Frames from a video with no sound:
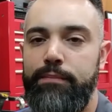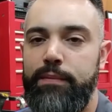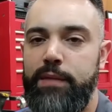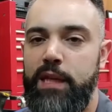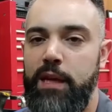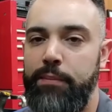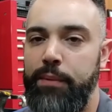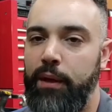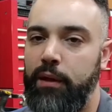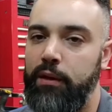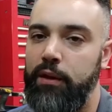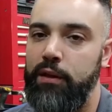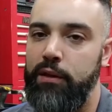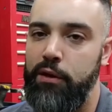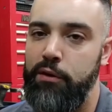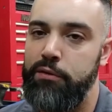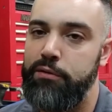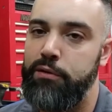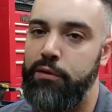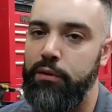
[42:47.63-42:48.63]
Typically
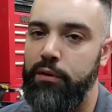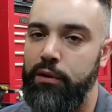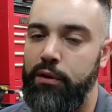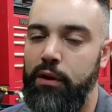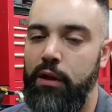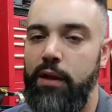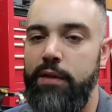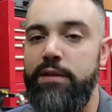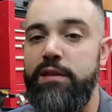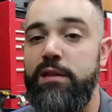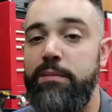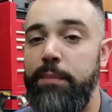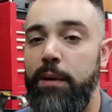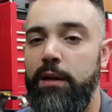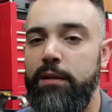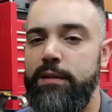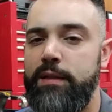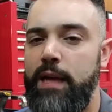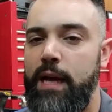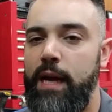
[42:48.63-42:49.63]
those are a little on the
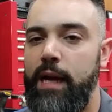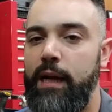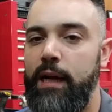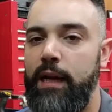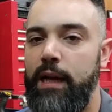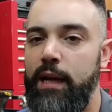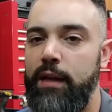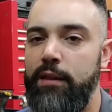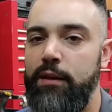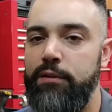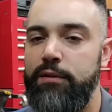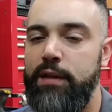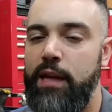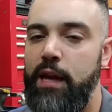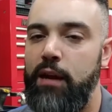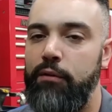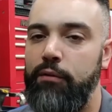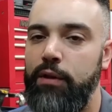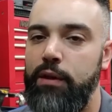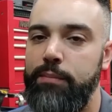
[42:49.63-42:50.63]
small side, and those
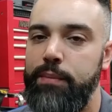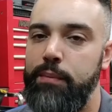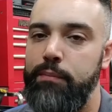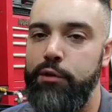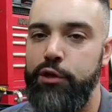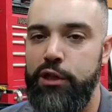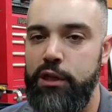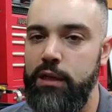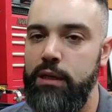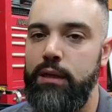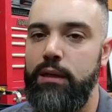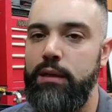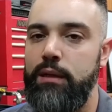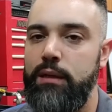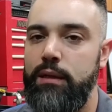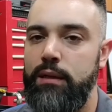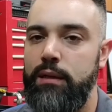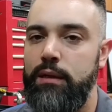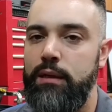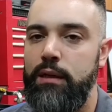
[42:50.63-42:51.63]
can't really be machined.
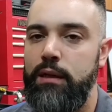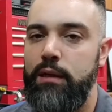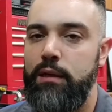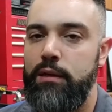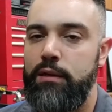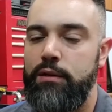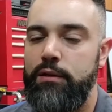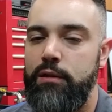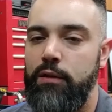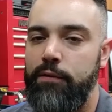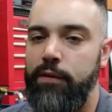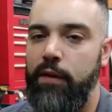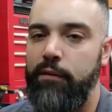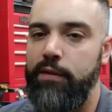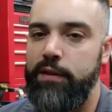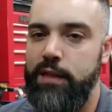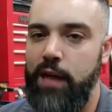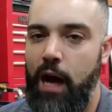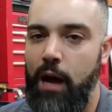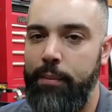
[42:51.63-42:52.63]
So if you have a
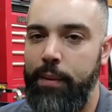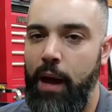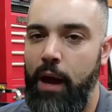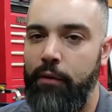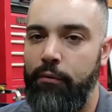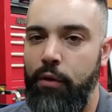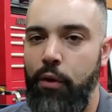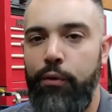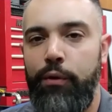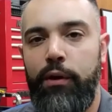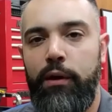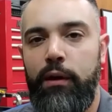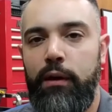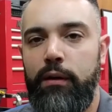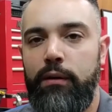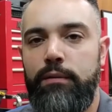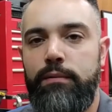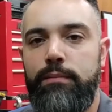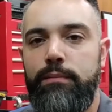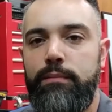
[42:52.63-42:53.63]
top hat rotor
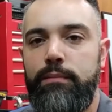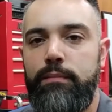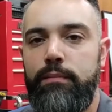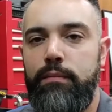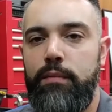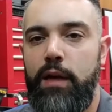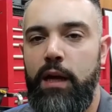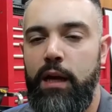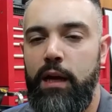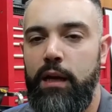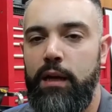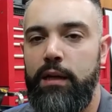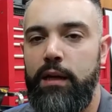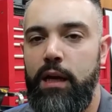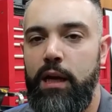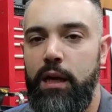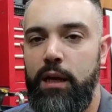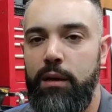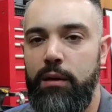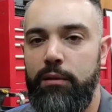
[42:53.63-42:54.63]
and
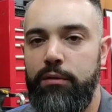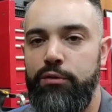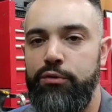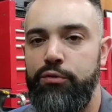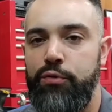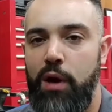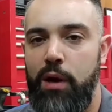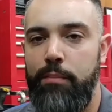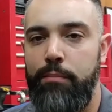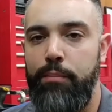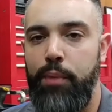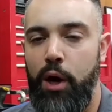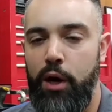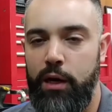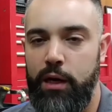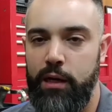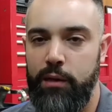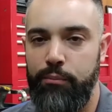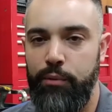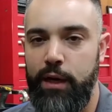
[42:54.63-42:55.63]
a drum
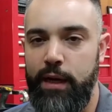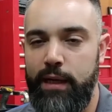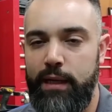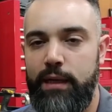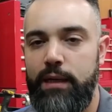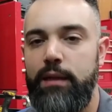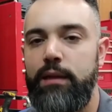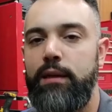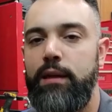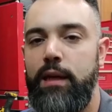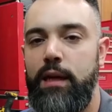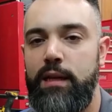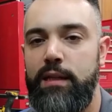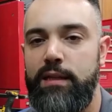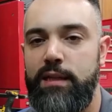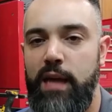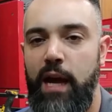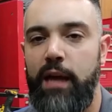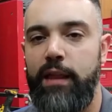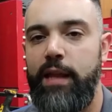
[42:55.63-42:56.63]
parking brake
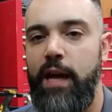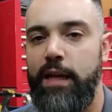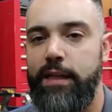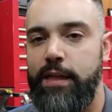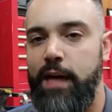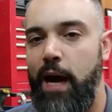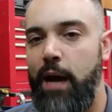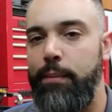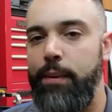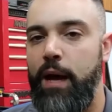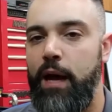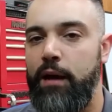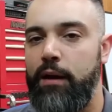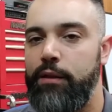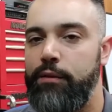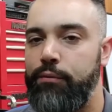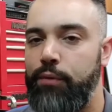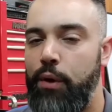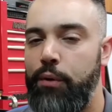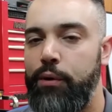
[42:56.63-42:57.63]
inside that top hat of
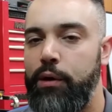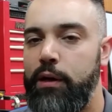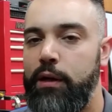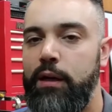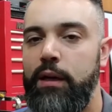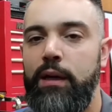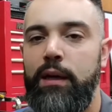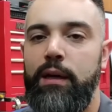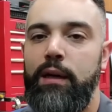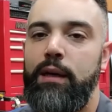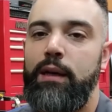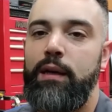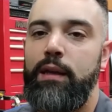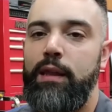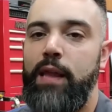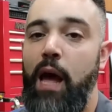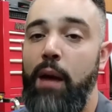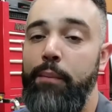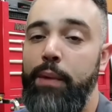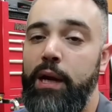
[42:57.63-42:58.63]
the rotor,
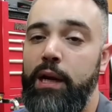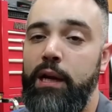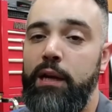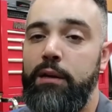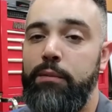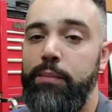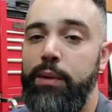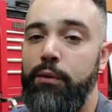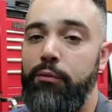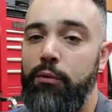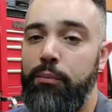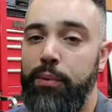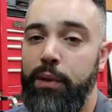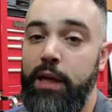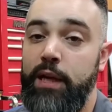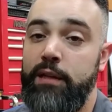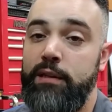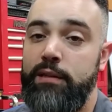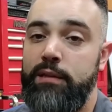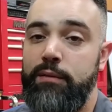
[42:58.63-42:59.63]
that may need to be
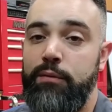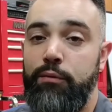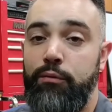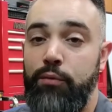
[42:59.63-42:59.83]
replaced.